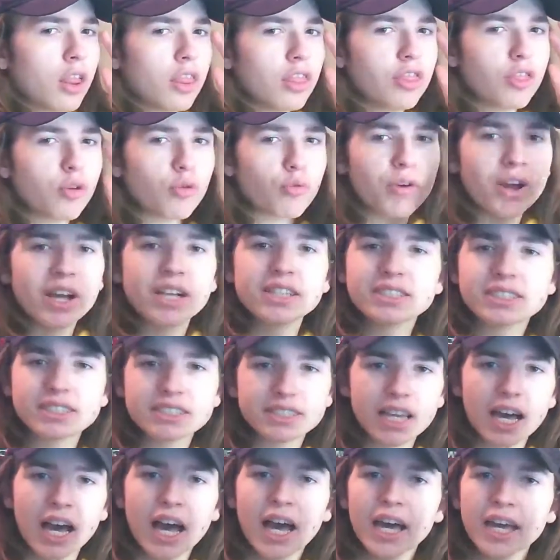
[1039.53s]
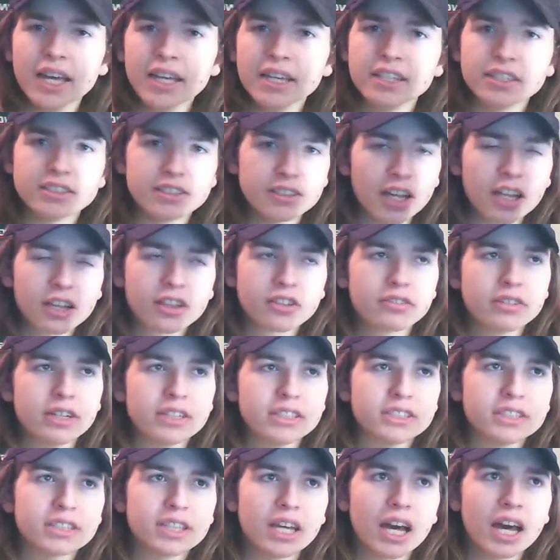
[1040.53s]
The red sky is not the
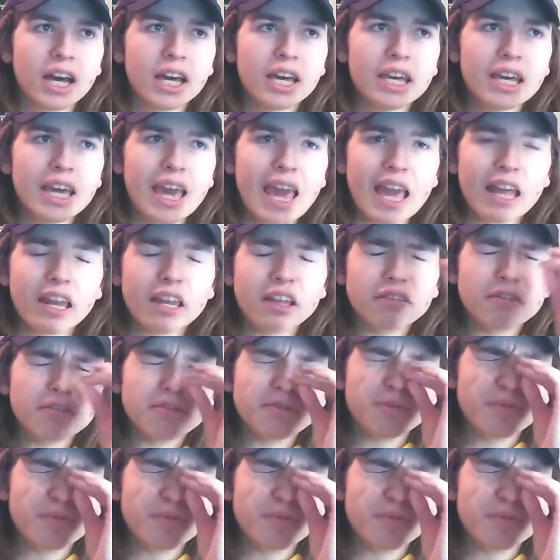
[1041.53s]
red sky, and it